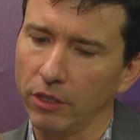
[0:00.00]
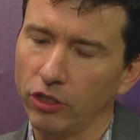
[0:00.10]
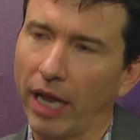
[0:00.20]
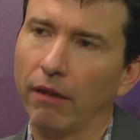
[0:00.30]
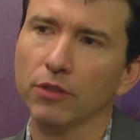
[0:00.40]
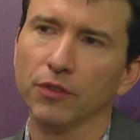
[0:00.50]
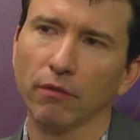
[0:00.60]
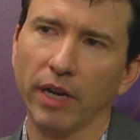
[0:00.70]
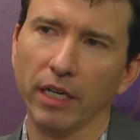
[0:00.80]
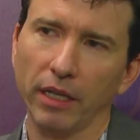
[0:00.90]
the challenge for
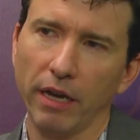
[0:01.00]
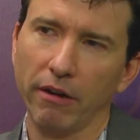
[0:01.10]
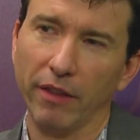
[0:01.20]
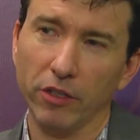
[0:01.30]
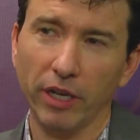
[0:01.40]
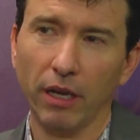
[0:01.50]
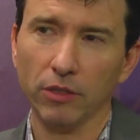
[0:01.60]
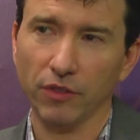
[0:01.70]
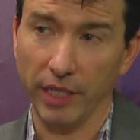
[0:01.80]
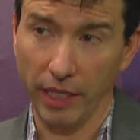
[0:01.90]
the regulator and the
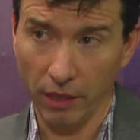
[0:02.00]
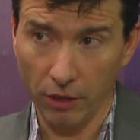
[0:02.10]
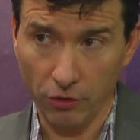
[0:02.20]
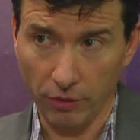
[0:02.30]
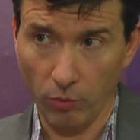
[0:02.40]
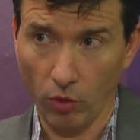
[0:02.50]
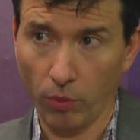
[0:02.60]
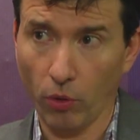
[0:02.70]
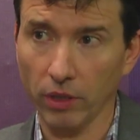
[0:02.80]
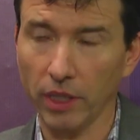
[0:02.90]
challenge for the industry, more
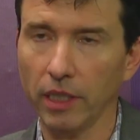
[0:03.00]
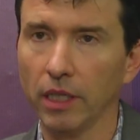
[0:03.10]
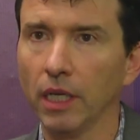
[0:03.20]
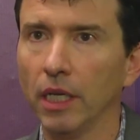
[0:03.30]
importantly,